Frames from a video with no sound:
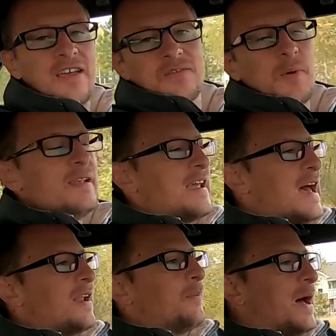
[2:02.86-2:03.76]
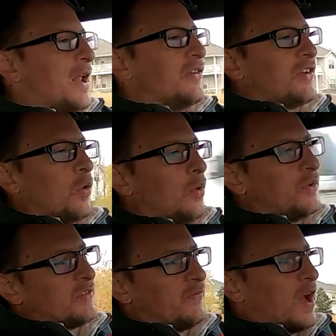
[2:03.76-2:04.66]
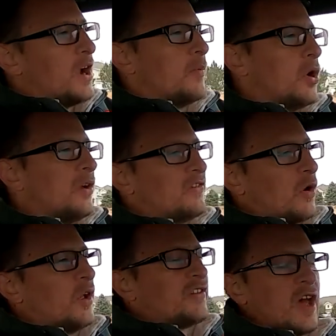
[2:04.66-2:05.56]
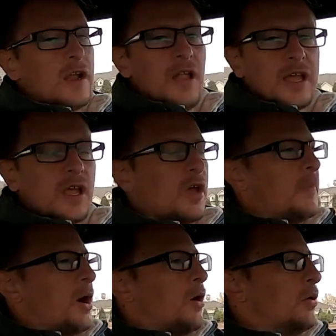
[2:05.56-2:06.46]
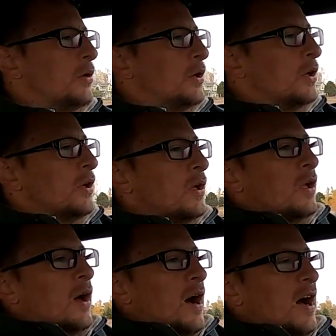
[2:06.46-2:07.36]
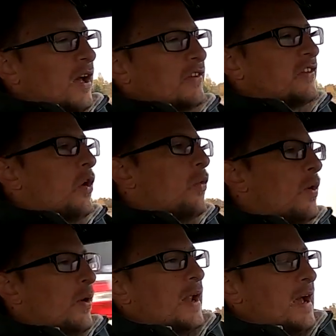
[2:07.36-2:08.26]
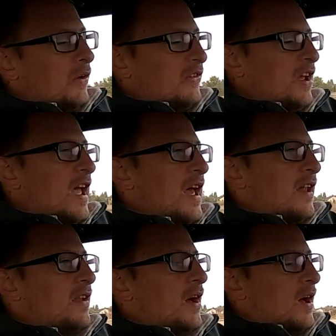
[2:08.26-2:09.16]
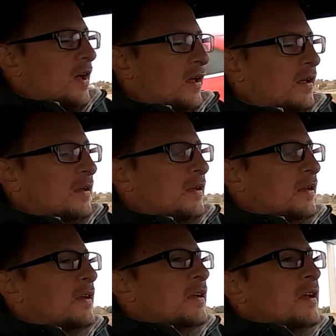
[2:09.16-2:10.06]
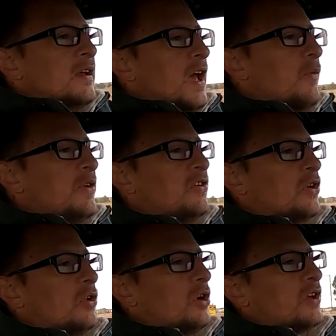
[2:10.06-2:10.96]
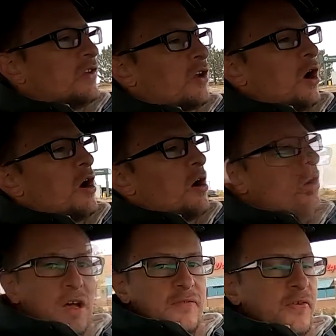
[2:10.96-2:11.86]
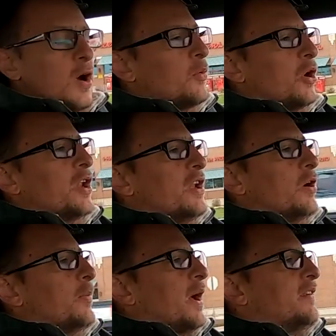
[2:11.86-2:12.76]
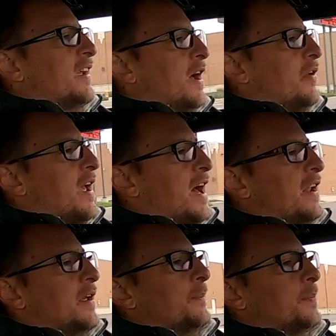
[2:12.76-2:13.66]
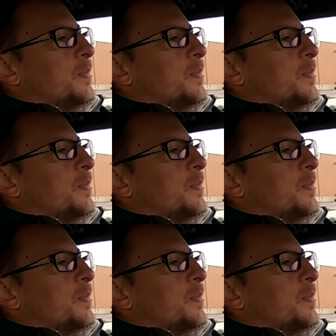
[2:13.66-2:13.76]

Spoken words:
ask my dad about it. He's like, "Well, what's a Firebird?" He's like, "Well, it's kind of like a Camaro." So we went out and we took a look at the car. A farmer in a nearby town had it,